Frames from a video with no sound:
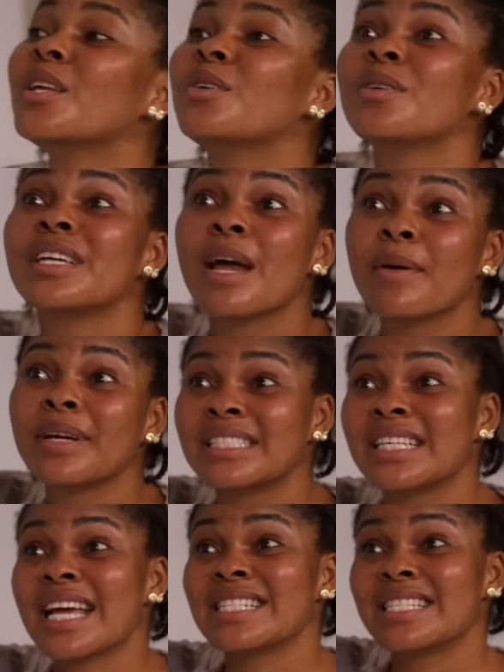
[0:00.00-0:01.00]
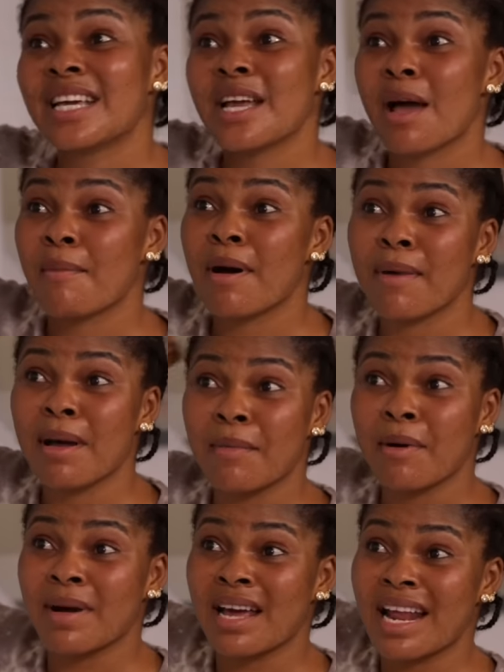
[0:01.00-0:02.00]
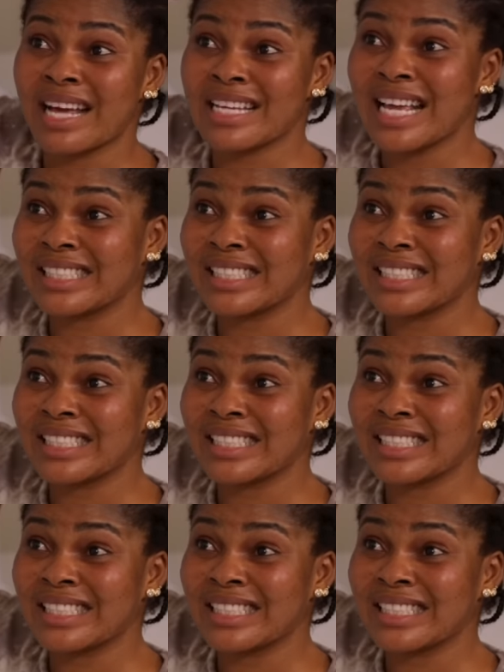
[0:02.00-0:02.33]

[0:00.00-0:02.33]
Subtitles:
You hear what I tell you about my mama right